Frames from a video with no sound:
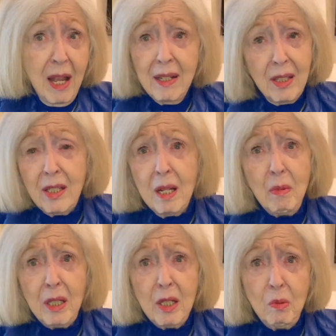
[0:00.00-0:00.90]

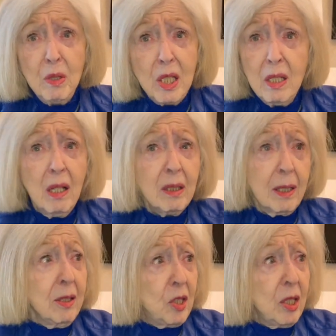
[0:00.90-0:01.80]
Anti-Semitism is not
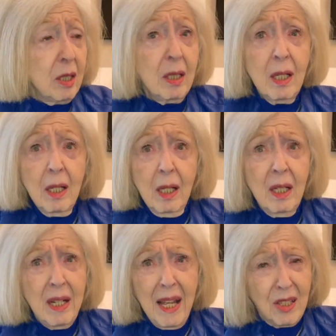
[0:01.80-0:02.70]
considered a
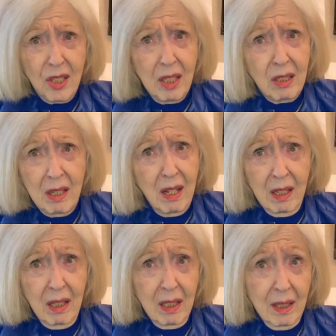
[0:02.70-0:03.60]
nasty
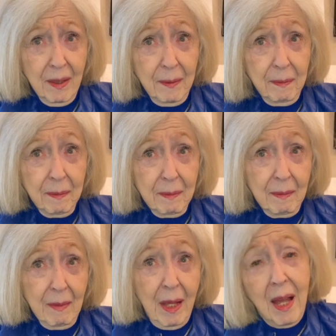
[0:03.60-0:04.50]
thing.
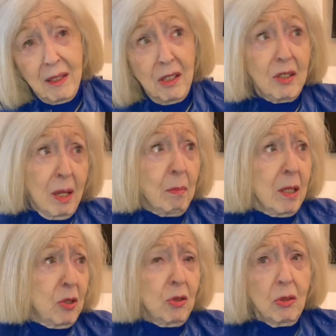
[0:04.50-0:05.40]

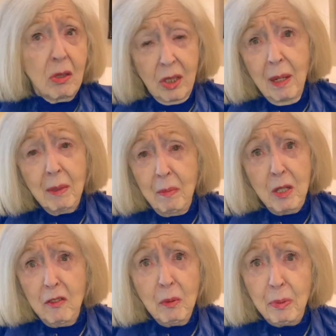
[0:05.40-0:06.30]
Anti-Semites are sometimes
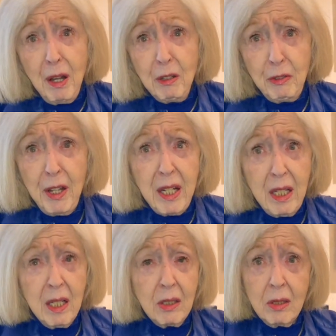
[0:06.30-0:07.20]
even proud of
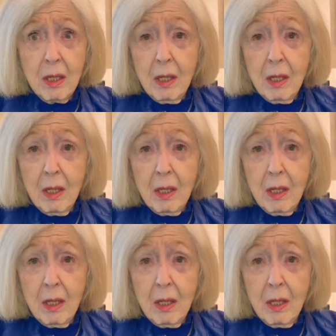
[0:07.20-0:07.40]
hating us.